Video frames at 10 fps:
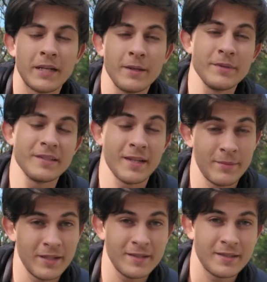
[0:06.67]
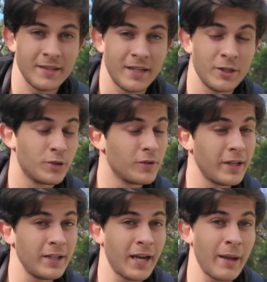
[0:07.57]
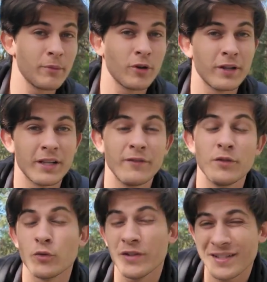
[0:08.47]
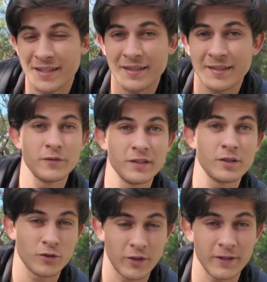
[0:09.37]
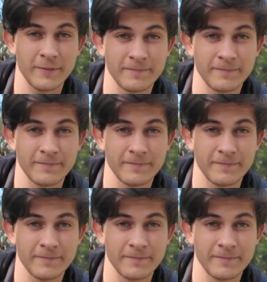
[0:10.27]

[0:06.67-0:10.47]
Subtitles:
My name is Mies, and today I'm gonna give you a reason to visit Australia.